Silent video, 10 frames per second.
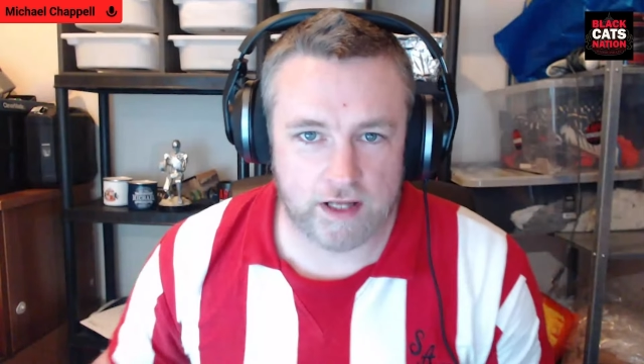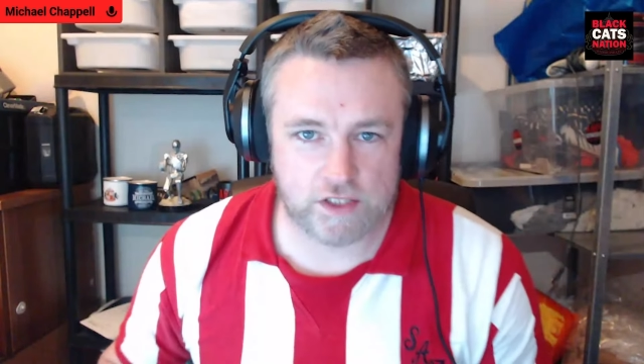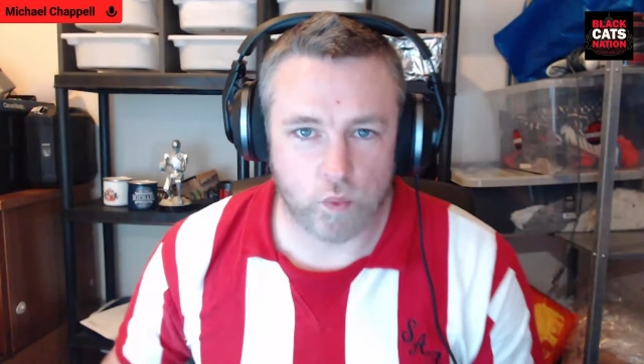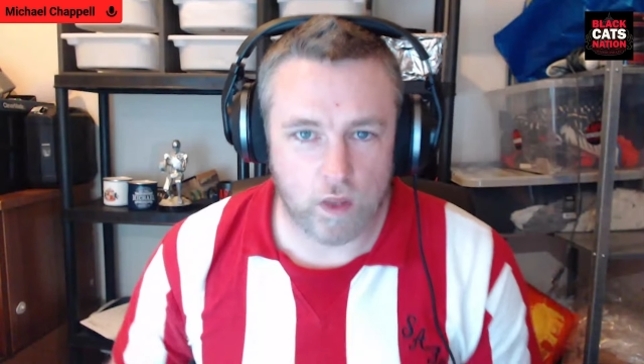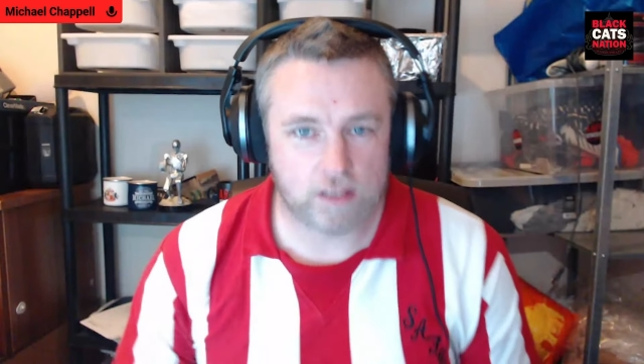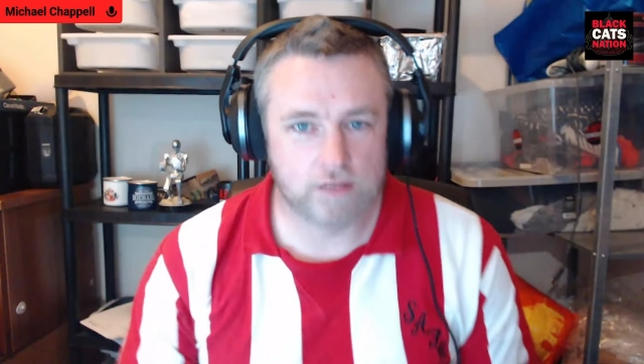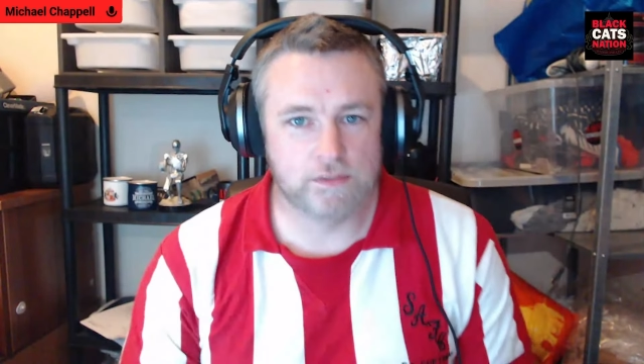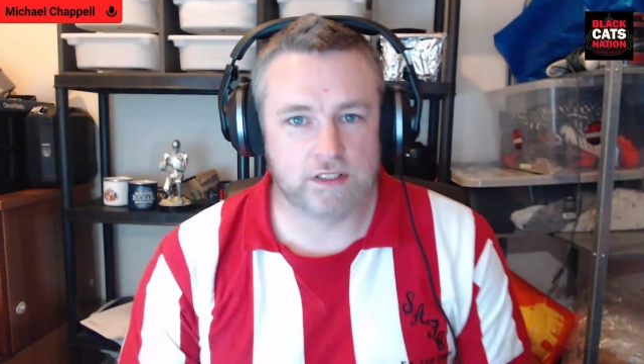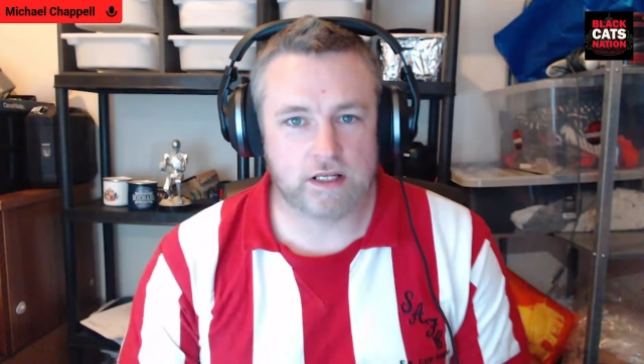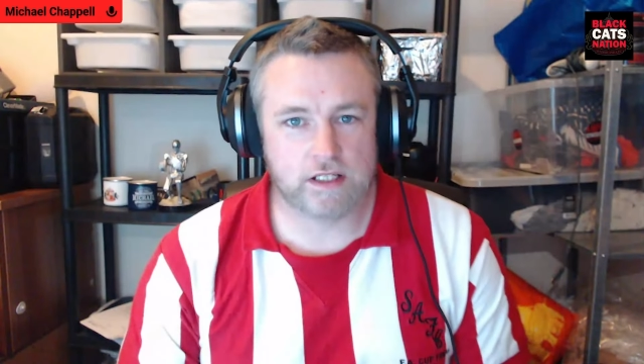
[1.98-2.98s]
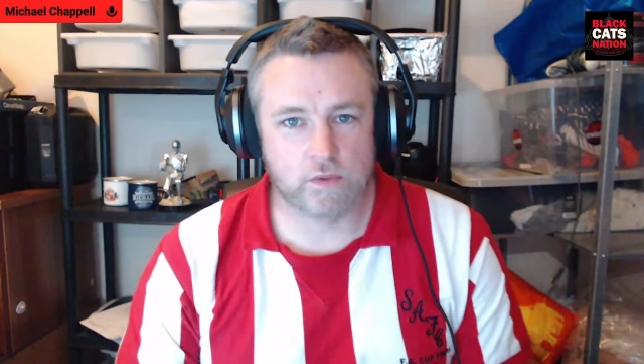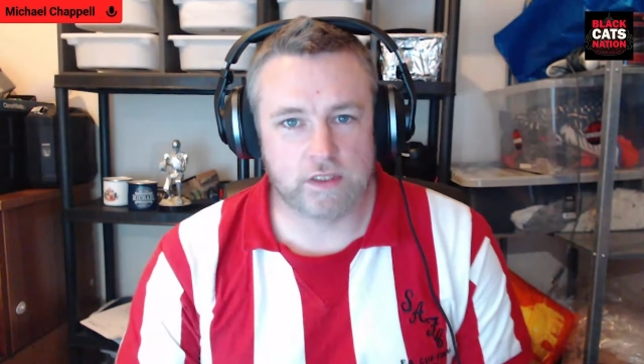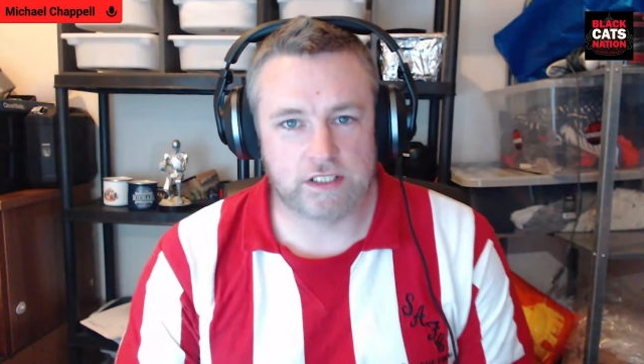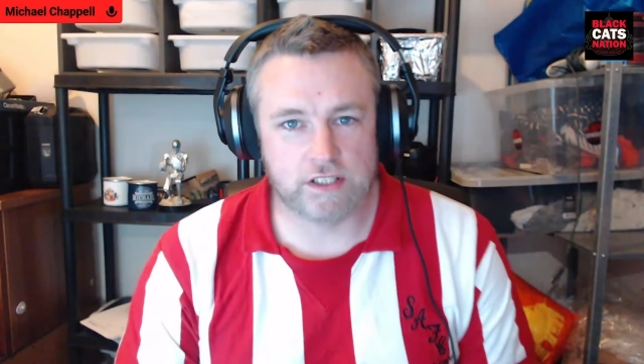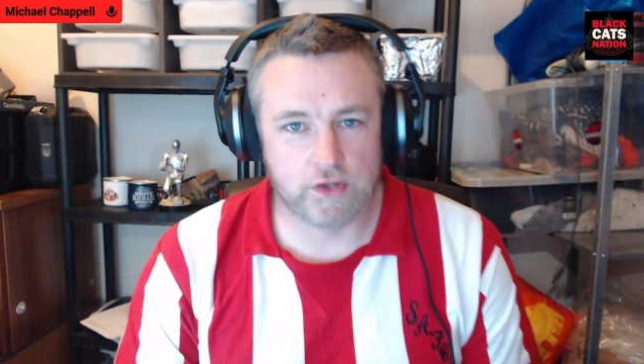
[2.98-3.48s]
Hello, Sunderland fans.
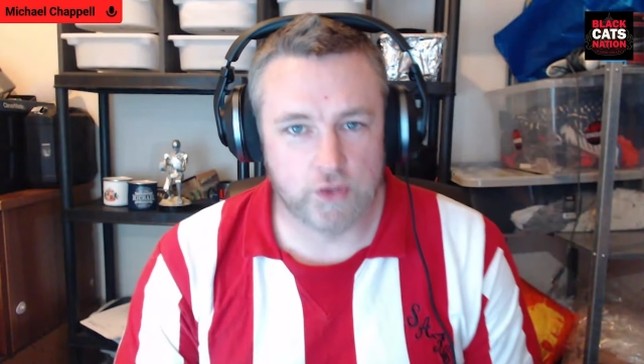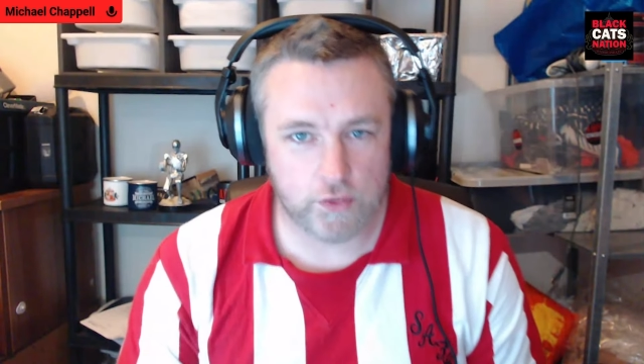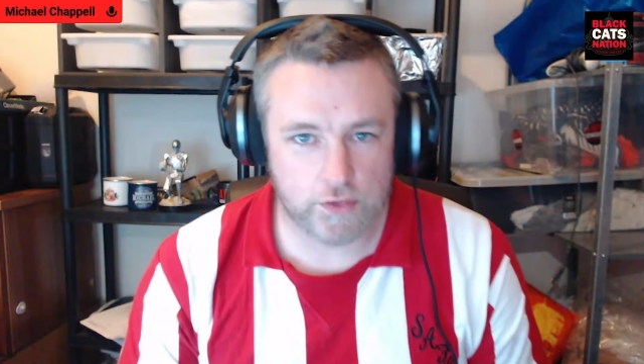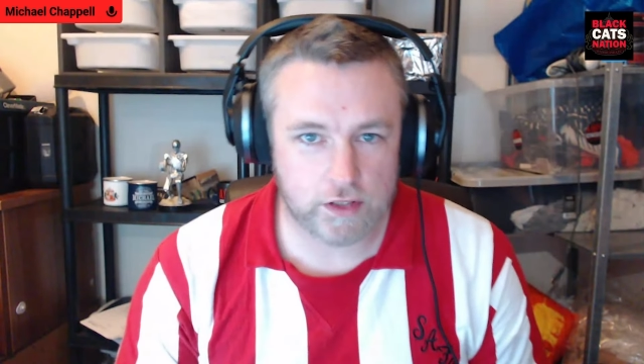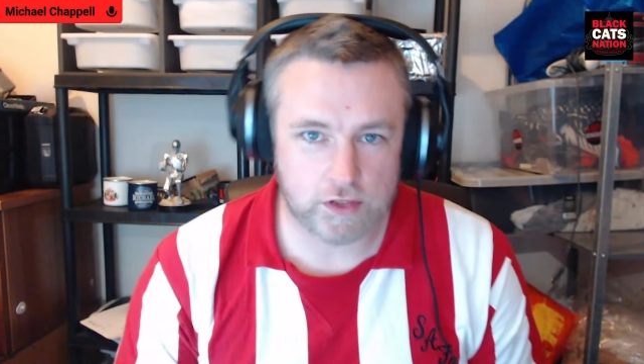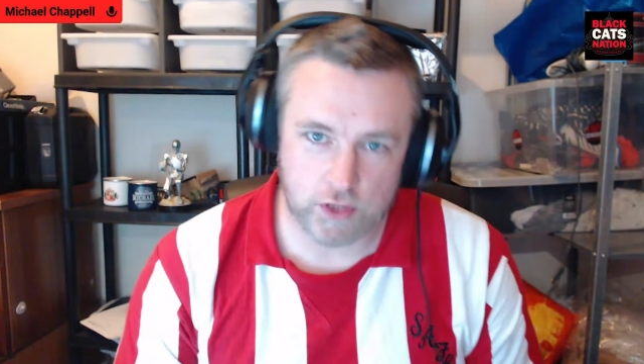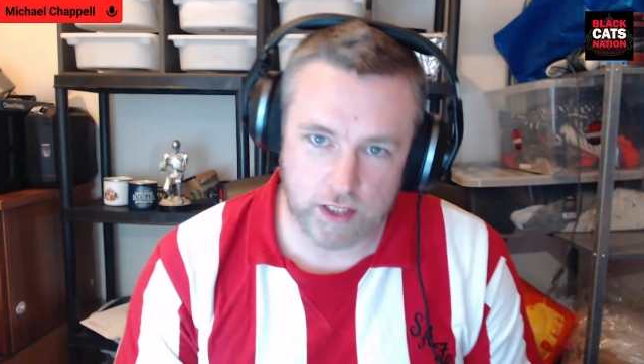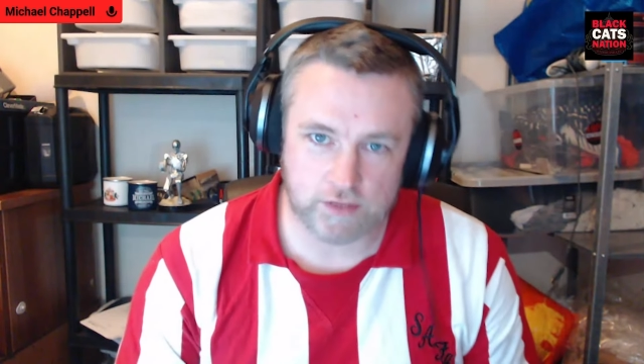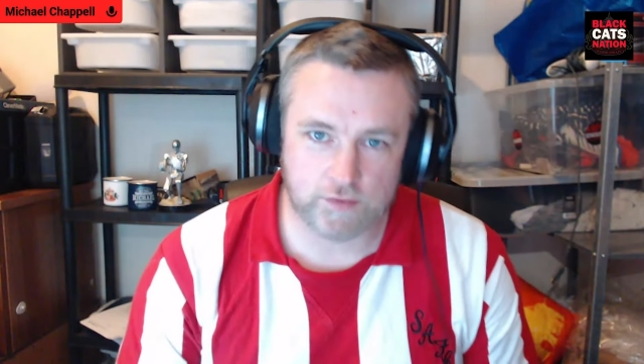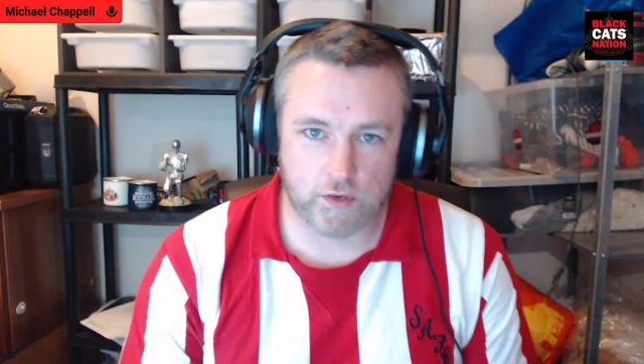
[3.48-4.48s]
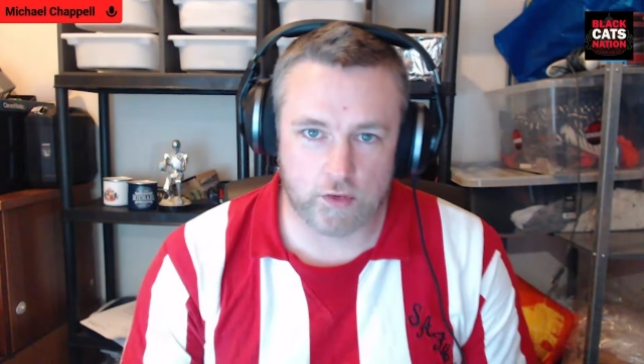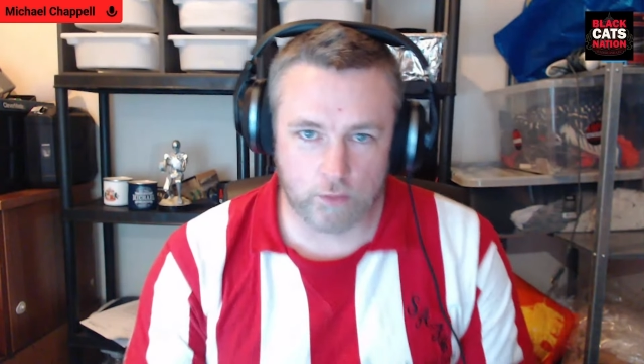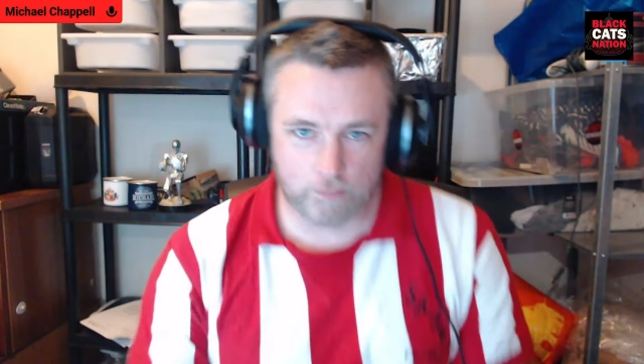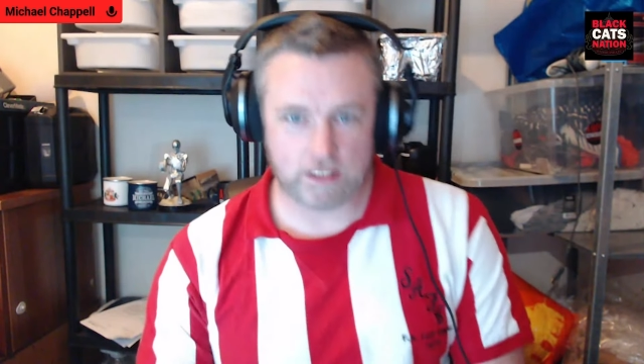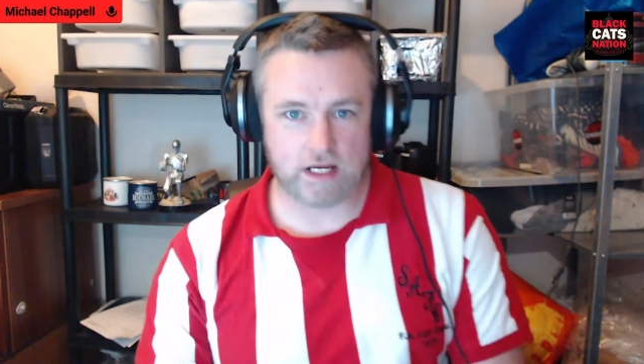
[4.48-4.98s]
Welcome to this, which is another
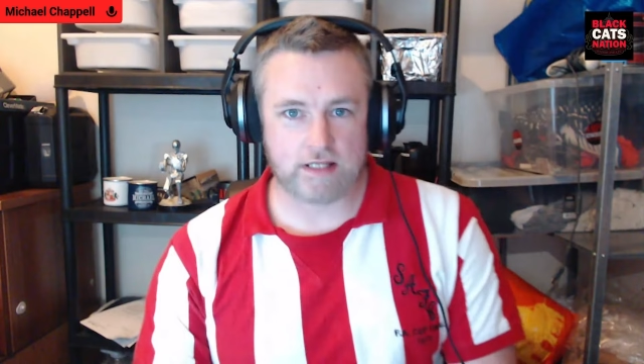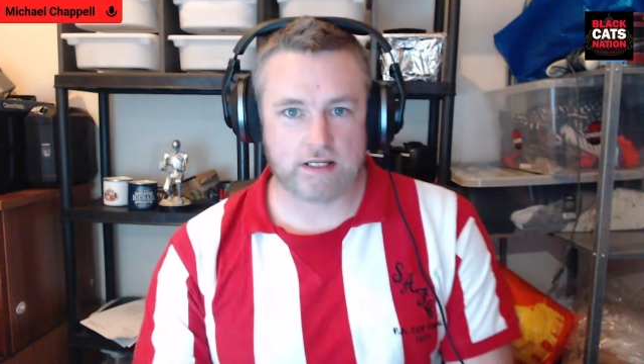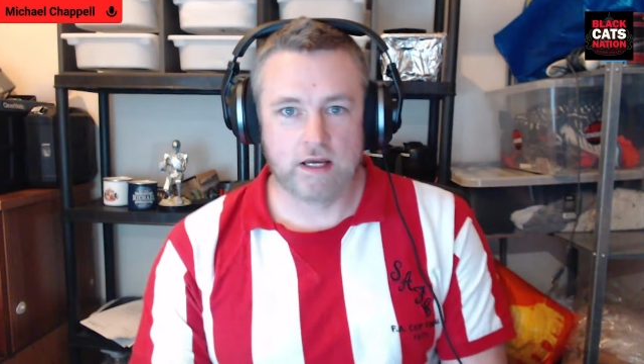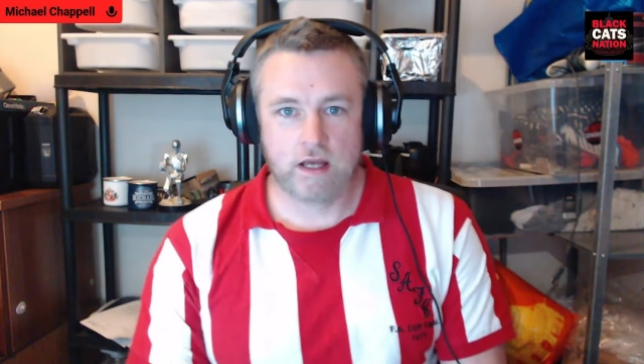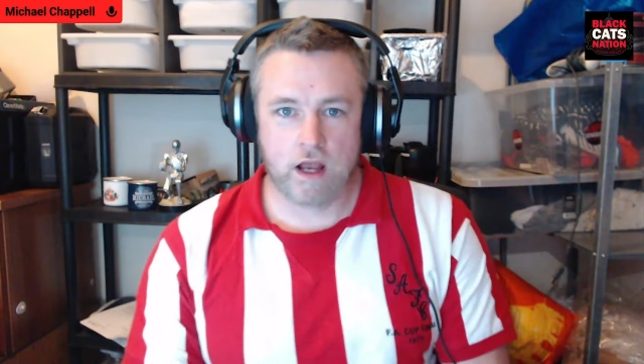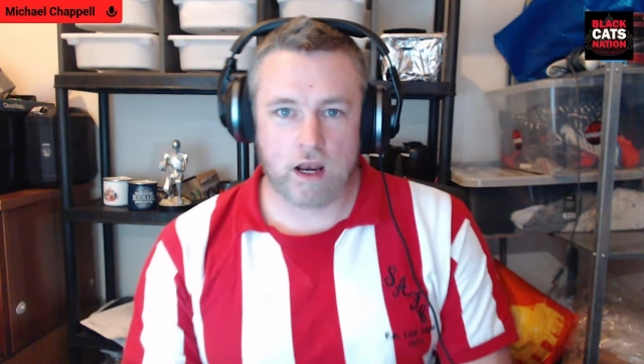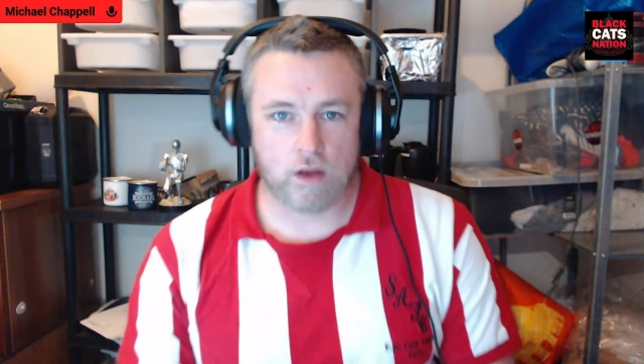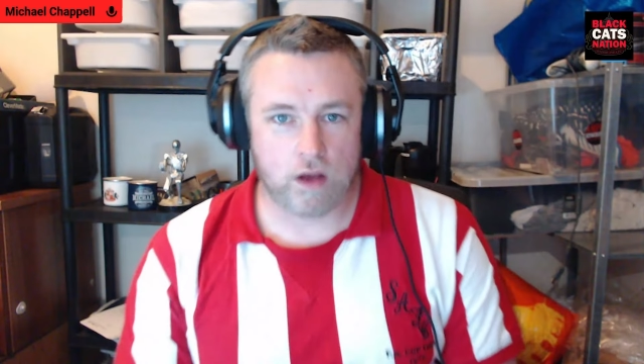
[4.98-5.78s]
transfer update.